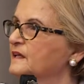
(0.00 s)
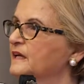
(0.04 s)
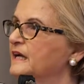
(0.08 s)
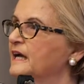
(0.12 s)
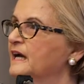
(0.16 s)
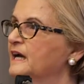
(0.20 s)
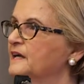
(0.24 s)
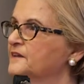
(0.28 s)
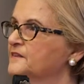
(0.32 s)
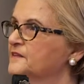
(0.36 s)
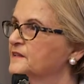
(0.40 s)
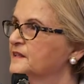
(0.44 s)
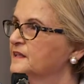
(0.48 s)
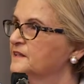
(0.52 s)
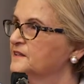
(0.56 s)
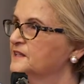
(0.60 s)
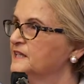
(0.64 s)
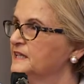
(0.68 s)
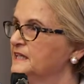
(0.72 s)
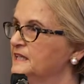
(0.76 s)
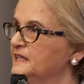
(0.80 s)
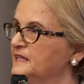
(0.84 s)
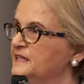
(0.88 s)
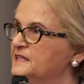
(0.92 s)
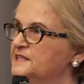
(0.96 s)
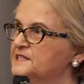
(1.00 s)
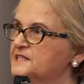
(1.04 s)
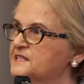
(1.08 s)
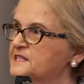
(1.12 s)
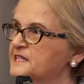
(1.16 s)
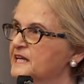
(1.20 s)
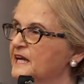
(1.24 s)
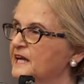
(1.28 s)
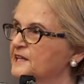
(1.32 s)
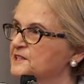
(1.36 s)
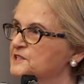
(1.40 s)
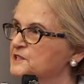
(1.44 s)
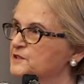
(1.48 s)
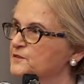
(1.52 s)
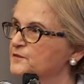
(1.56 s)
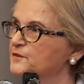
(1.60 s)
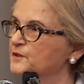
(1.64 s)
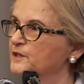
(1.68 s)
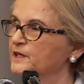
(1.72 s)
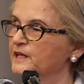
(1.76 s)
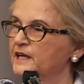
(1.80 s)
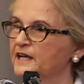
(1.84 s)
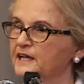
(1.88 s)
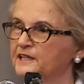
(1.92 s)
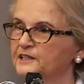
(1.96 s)
And the E stands
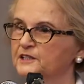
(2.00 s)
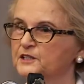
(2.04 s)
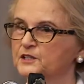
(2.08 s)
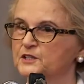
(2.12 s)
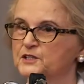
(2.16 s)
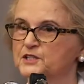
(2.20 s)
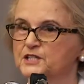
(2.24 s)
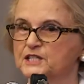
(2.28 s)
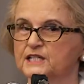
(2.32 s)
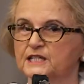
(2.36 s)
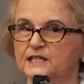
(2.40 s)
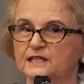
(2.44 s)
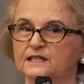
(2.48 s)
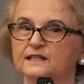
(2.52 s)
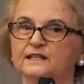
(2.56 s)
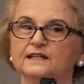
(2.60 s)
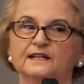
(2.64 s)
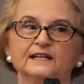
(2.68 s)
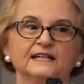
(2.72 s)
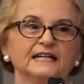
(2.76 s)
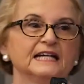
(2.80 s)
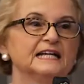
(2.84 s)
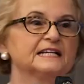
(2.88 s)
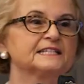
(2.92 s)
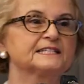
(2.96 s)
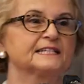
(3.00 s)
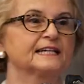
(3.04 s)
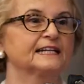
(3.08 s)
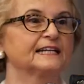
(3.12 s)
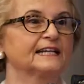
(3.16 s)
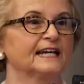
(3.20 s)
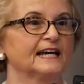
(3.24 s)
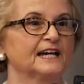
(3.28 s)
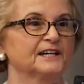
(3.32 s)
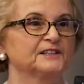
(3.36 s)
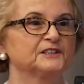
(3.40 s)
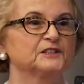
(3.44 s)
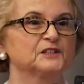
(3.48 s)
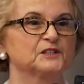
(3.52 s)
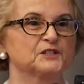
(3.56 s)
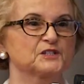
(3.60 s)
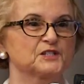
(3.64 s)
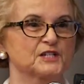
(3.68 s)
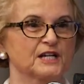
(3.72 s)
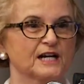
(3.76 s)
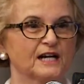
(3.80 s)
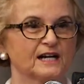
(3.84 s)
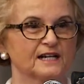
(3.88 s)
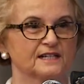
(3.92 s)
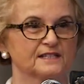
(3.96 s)
for energy. Is it
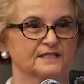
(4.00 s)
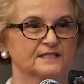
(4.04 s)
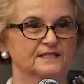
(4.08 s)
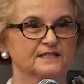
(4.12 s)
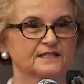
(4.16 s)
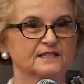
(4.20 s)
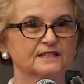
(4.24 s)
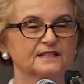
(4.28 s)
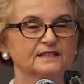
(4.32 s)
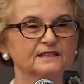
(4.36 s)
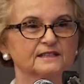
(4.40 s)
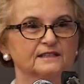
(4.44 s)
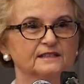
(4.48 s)
energized?